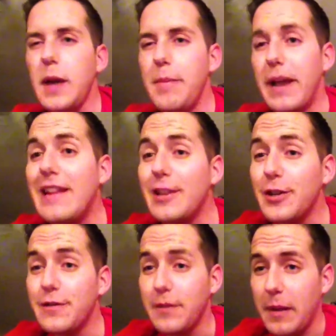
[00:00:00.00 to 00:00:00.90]
but I
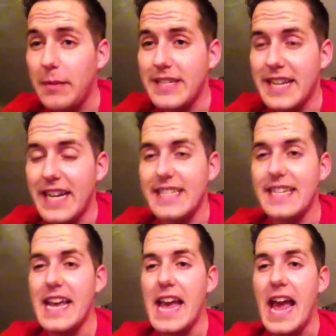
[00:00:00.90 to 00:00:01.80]
learned from my
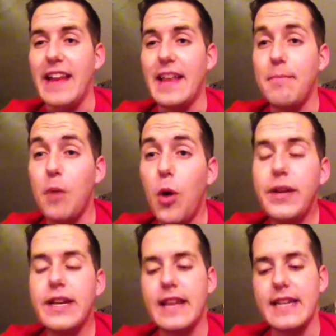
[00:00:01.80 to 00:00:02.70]
mistakes. And that
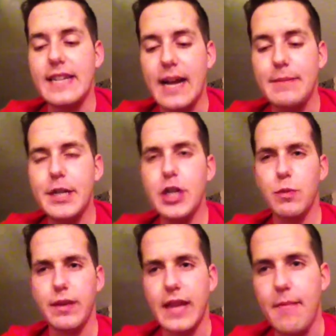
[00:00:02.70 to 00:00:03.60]
moment in that time
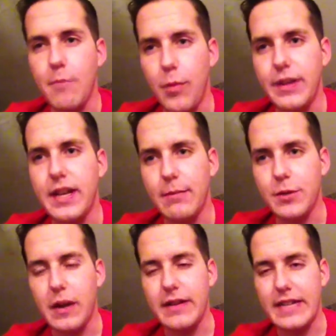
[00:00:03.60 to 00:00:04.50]
period when that moment
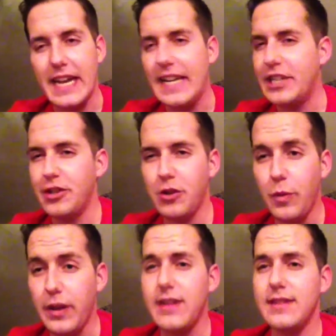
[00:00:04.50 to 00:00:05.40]
comes around again and you don't
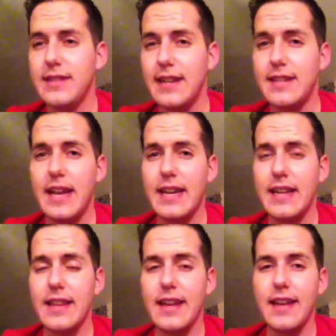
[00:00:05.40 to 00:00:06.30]
want to consent to
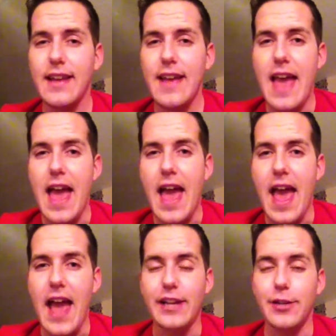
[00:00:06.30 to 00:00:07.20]
anything
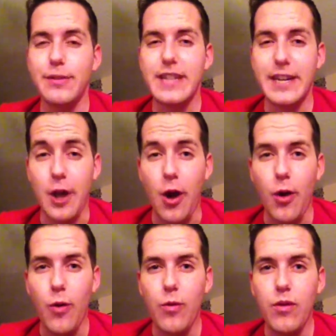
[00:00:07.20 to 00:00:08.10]
and you say
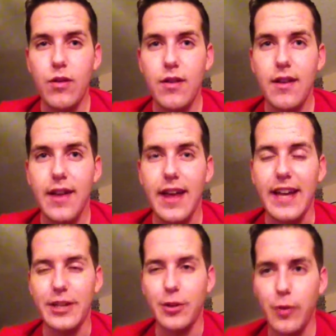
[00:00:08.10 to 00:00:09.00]
no
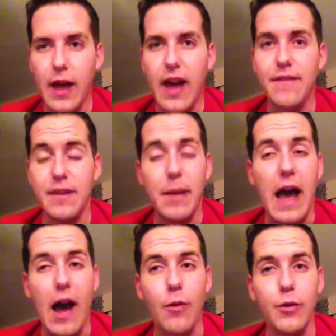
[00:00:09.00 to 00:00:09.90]
and you have the
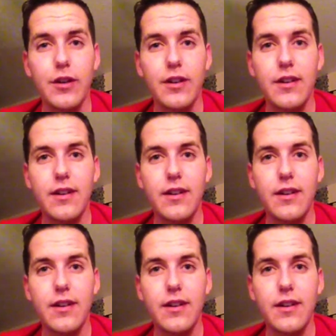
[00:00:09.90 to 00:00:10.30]
power,